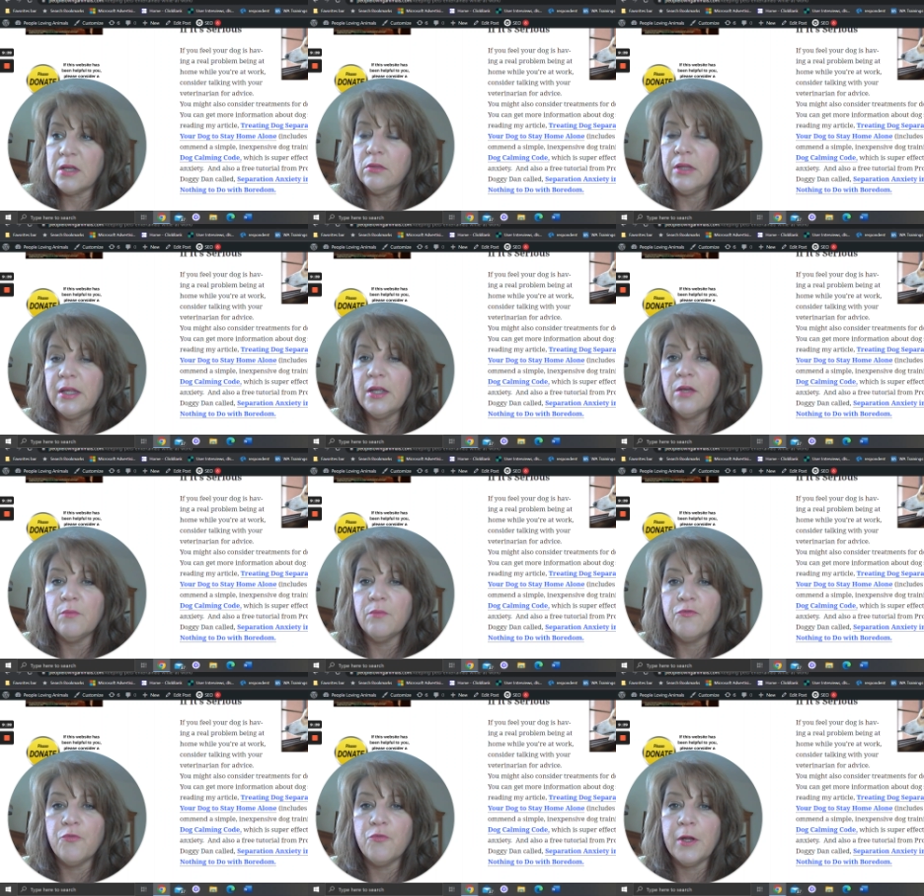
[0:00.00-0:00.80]
I'll link
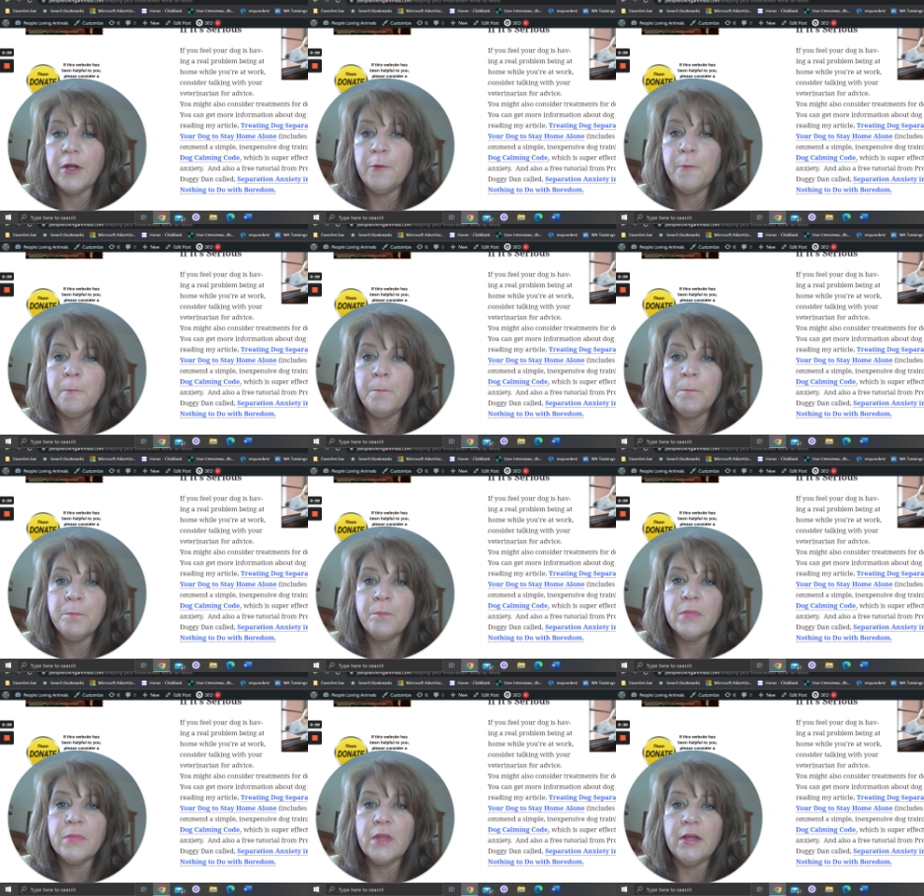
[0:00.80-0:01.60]
them for you
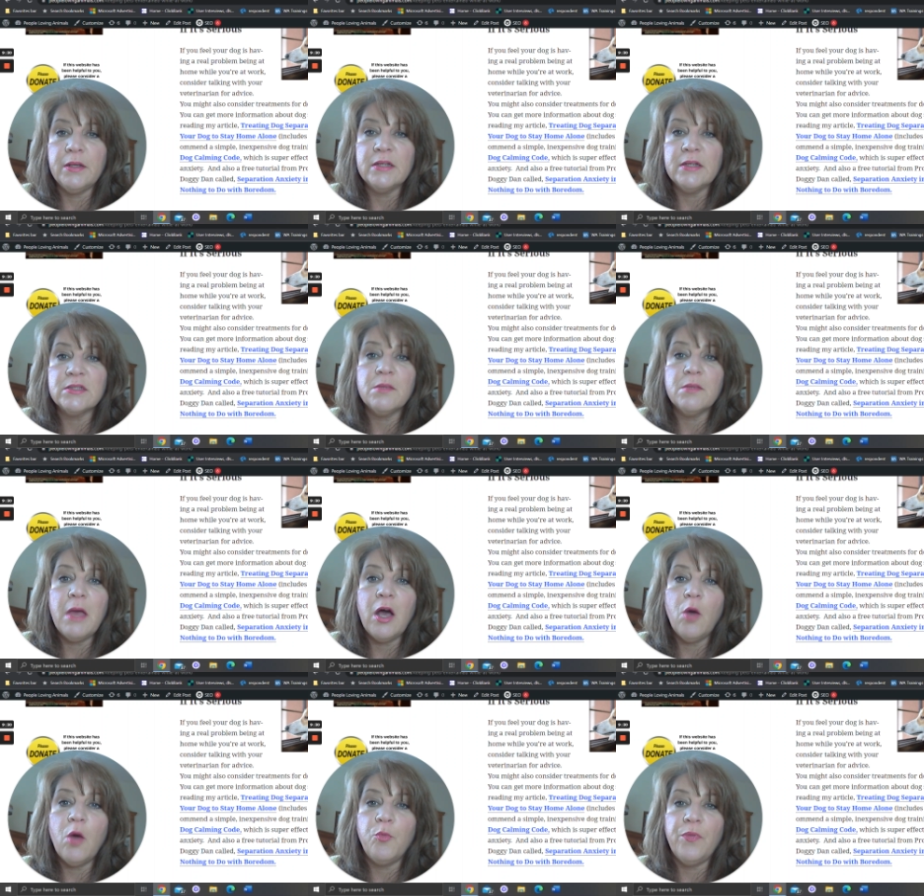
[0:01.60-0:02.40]
and get some
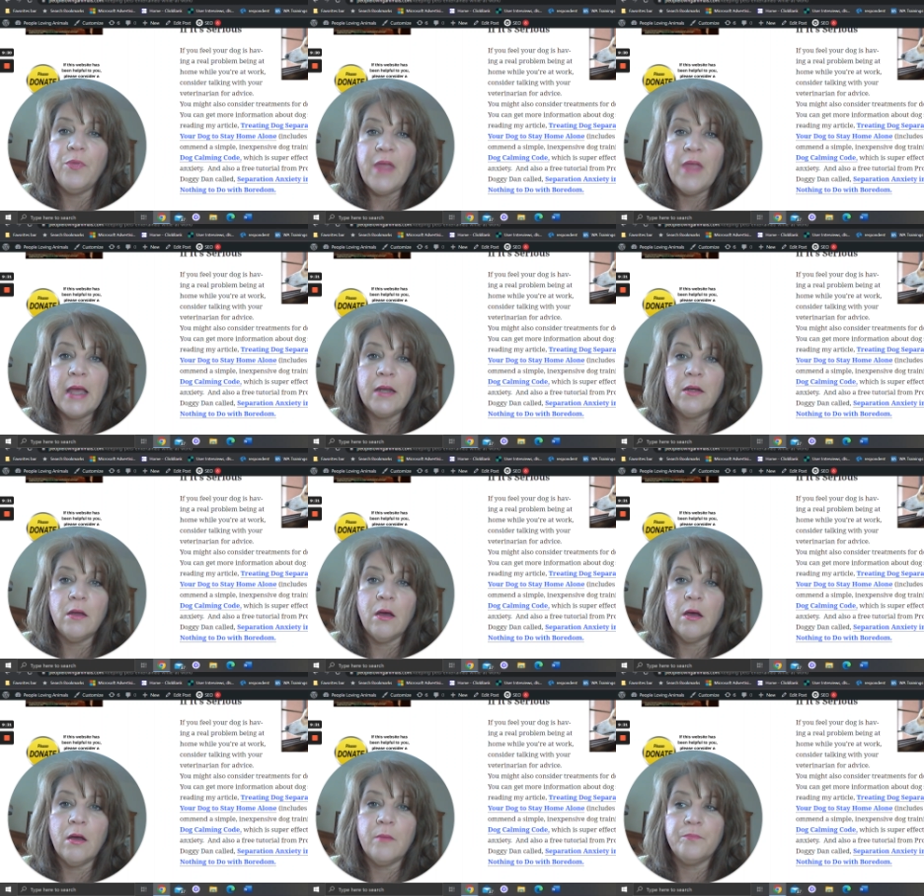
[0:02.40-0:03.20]
help with that
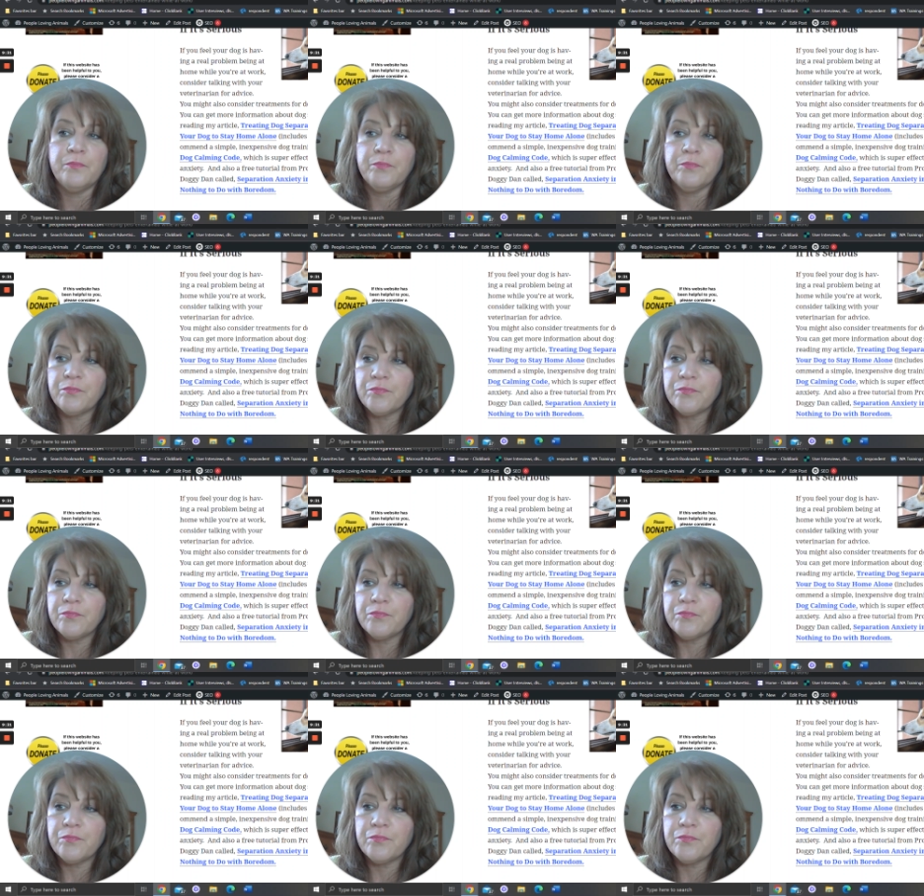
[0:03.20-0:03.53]
um,